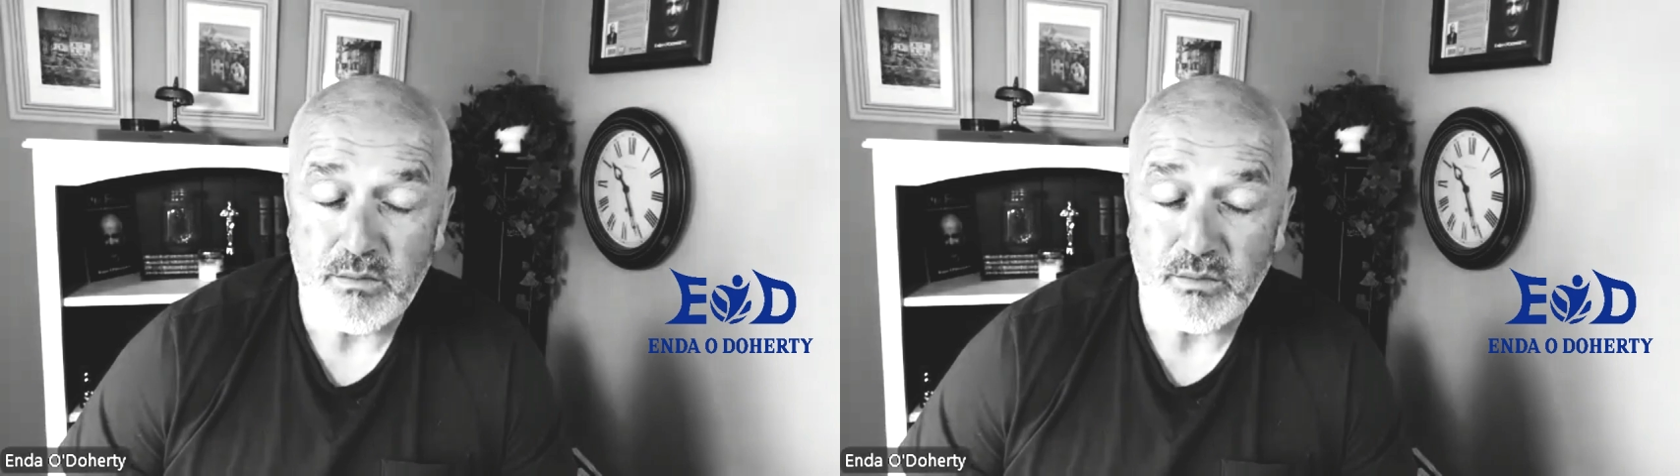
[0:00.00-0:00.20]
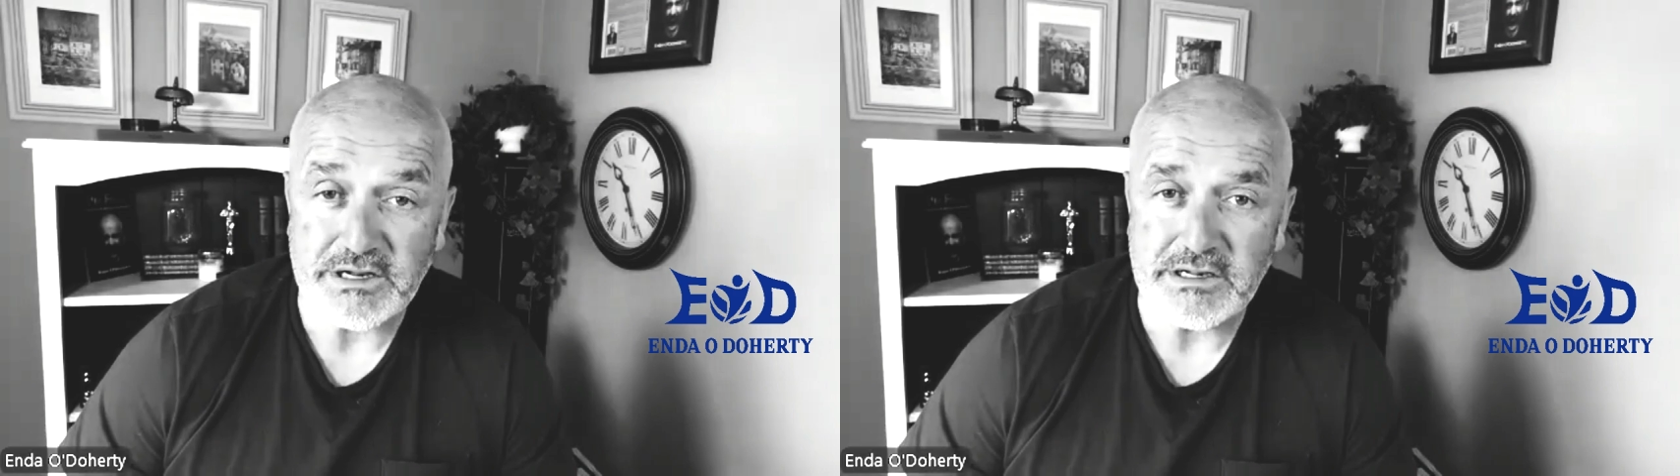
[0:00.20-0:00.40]

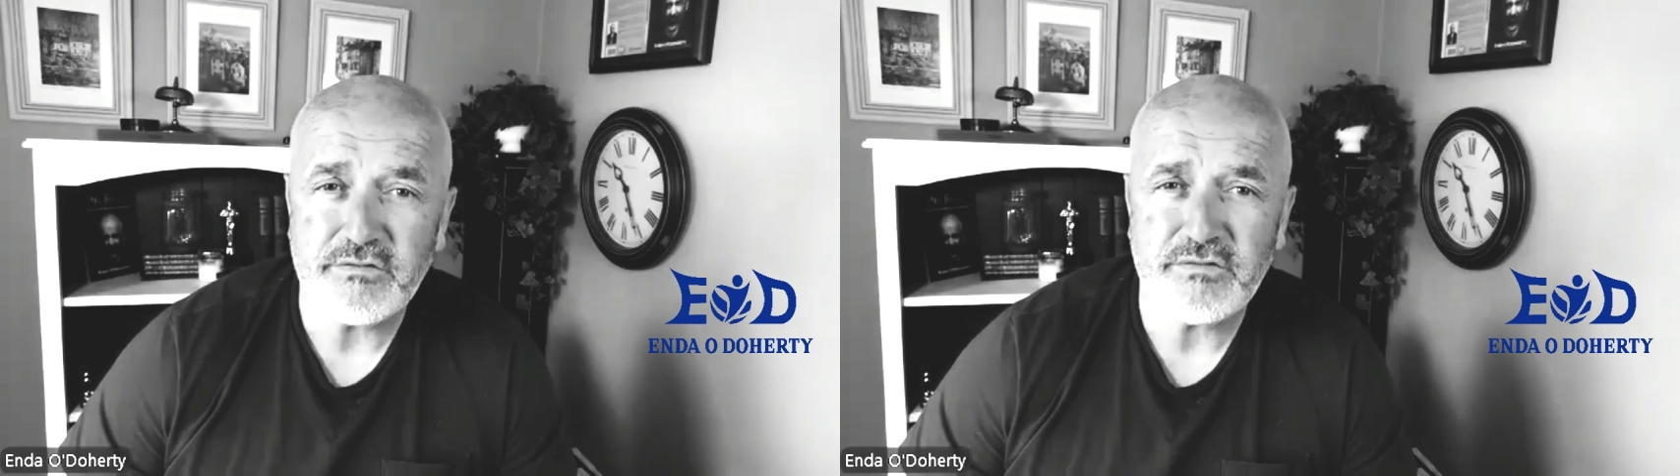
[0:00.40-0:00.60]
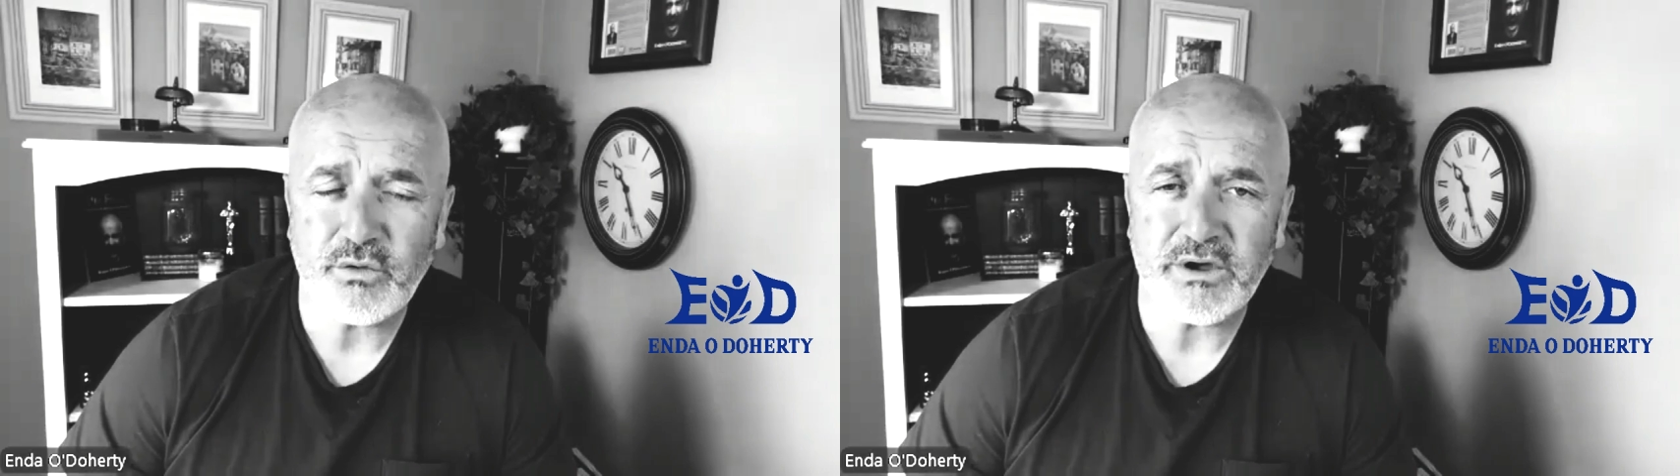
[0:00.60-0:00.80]
But I
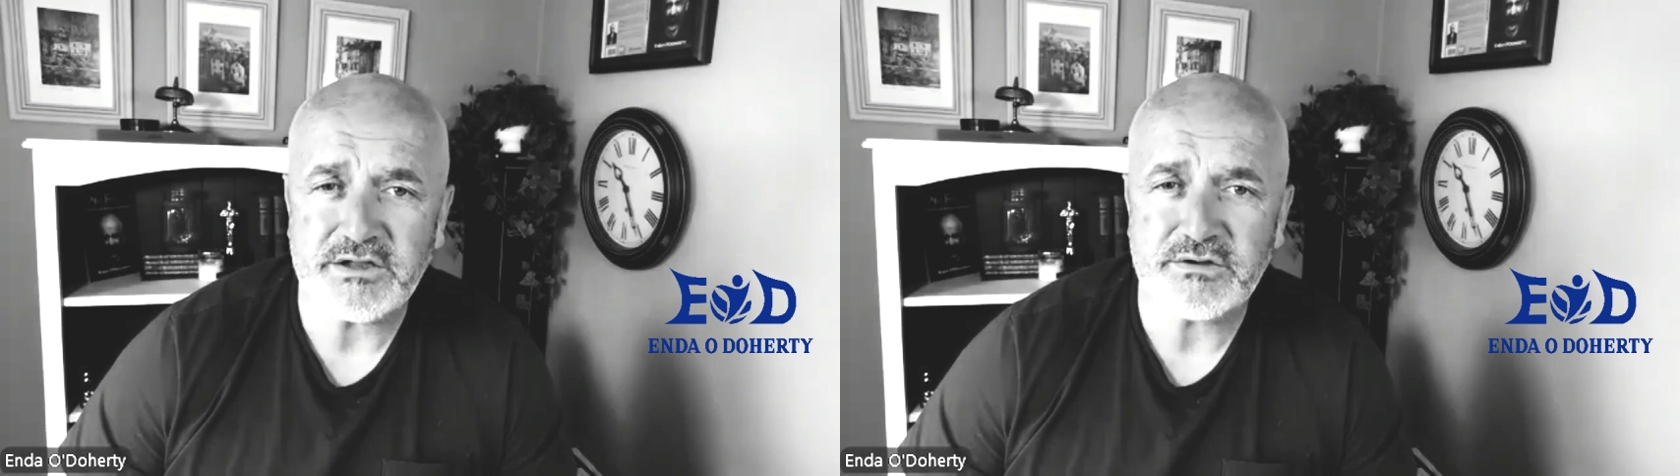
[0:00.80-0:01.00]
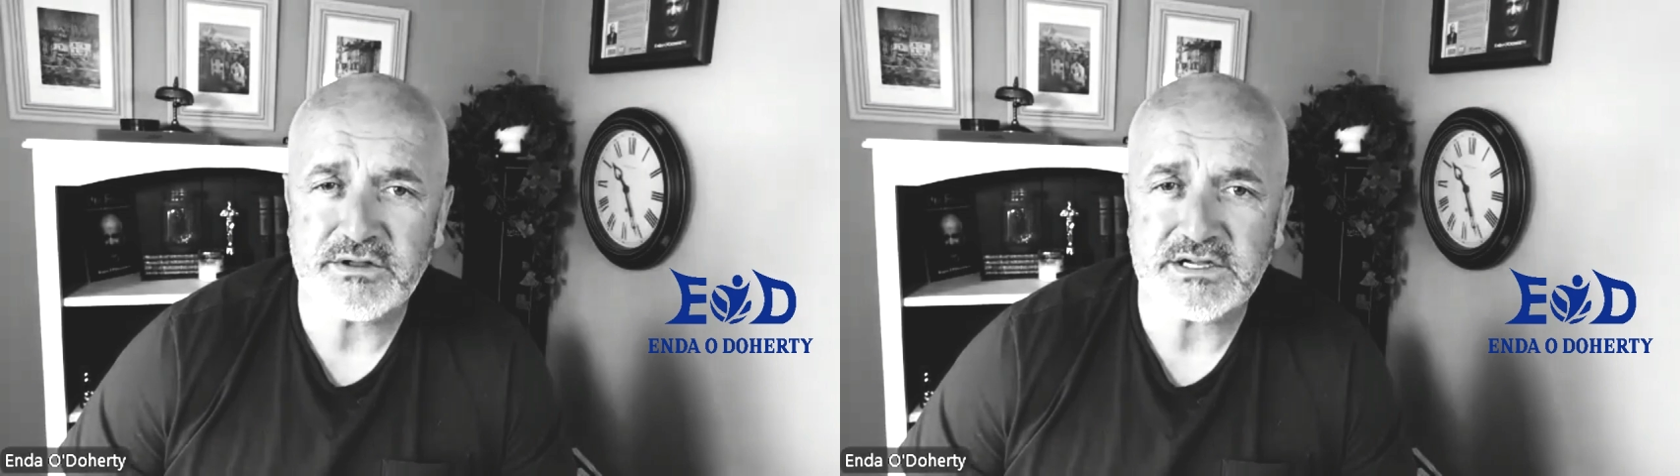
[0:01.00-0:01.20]
live quite
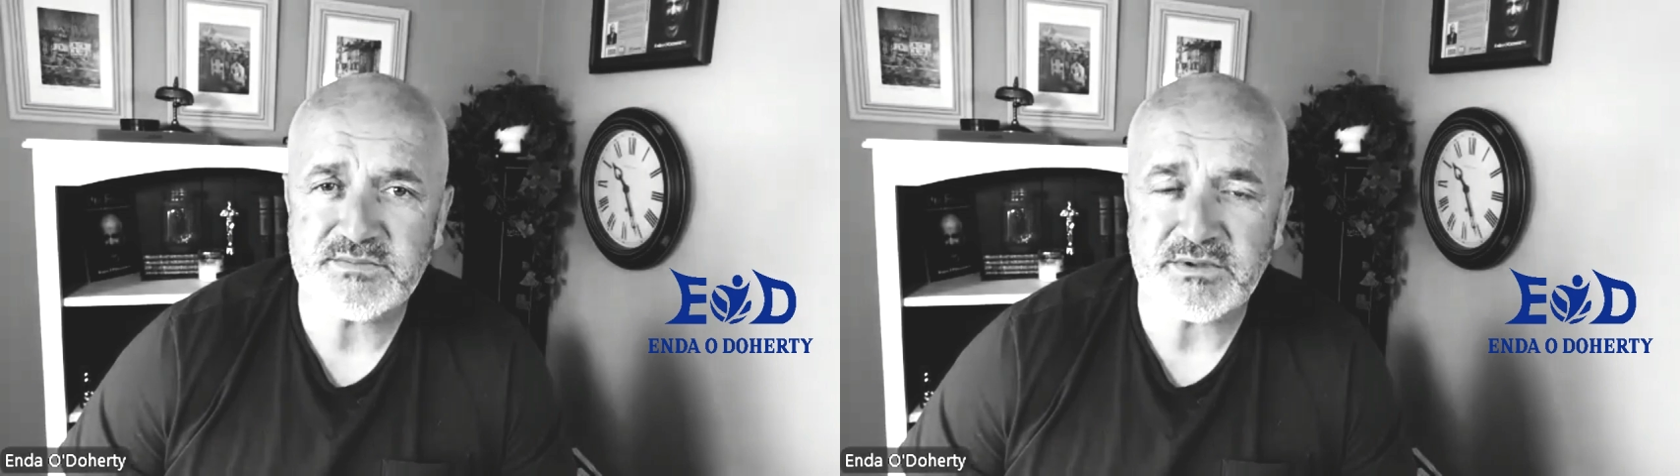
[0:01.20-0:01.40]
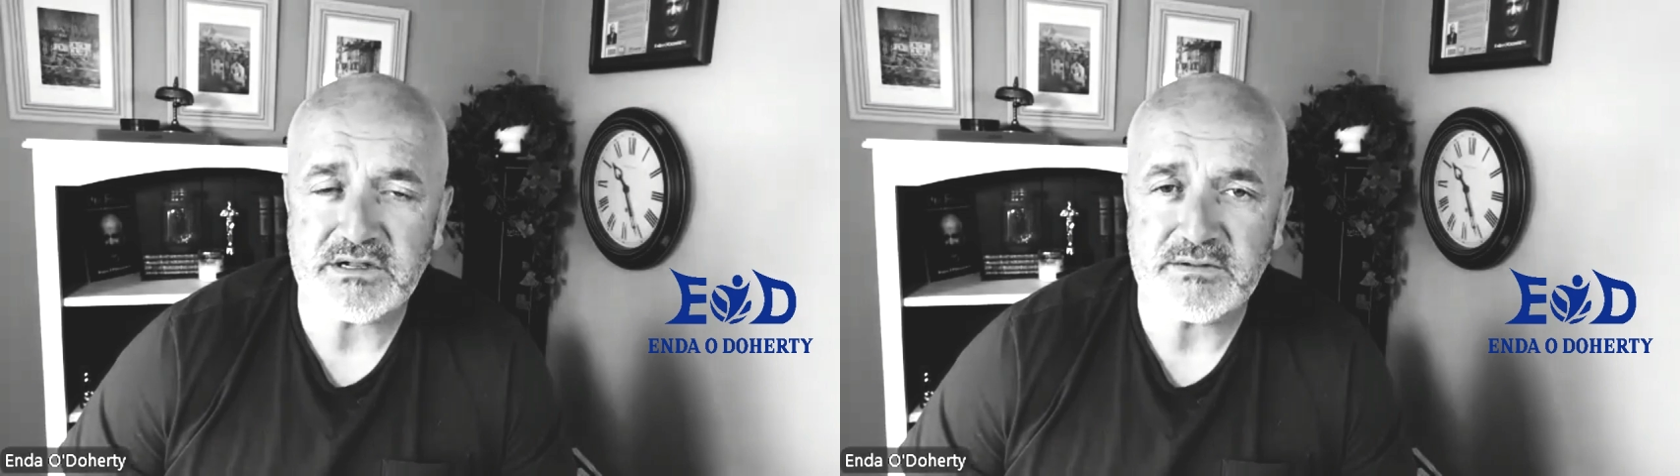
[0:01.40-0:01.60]
near the
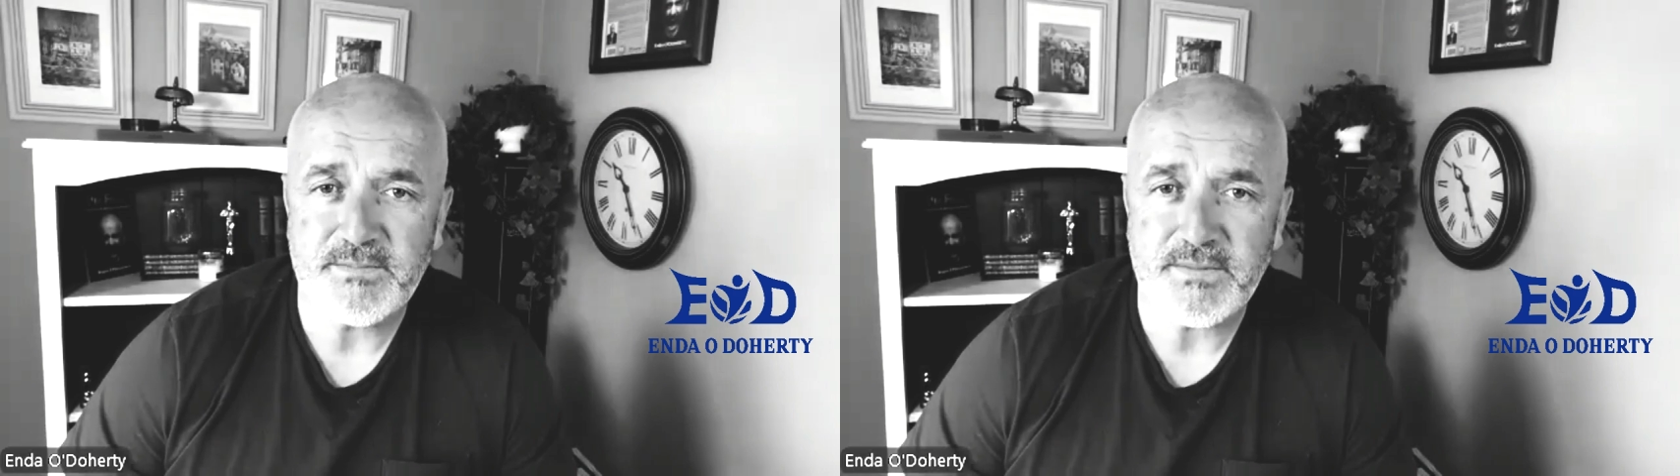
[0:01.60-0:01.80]
hospital,